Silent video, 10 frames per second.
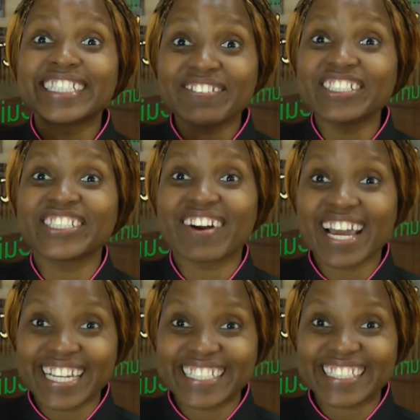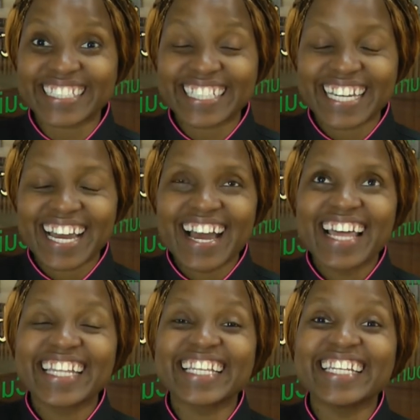she was right.
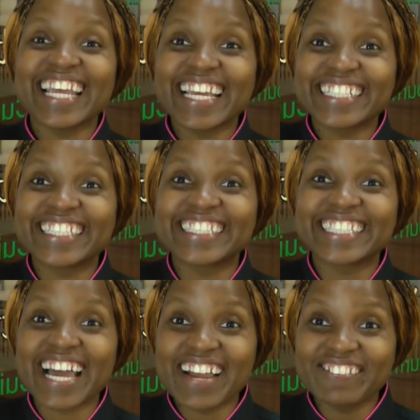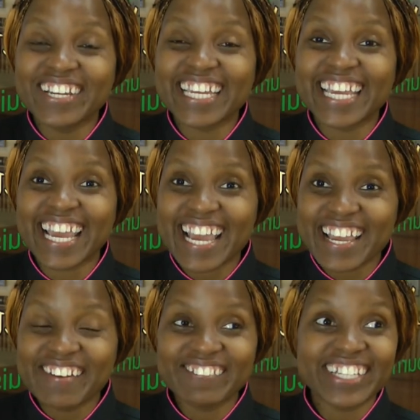The next time we
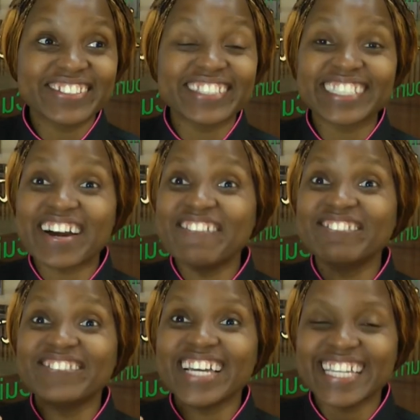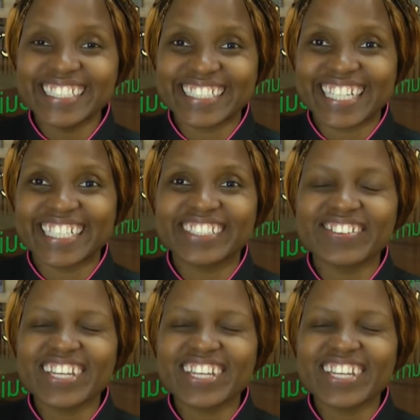came, it was amazing. So